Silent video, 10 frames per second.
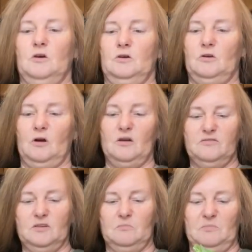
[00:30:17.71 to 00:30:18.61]
I
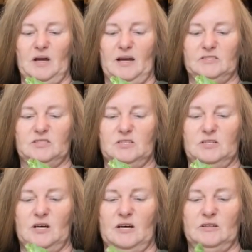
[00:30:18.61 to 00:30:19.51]
think blacks
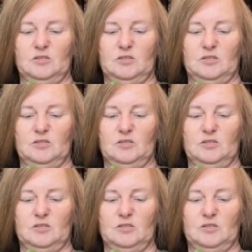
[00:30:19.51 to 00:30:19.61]
today,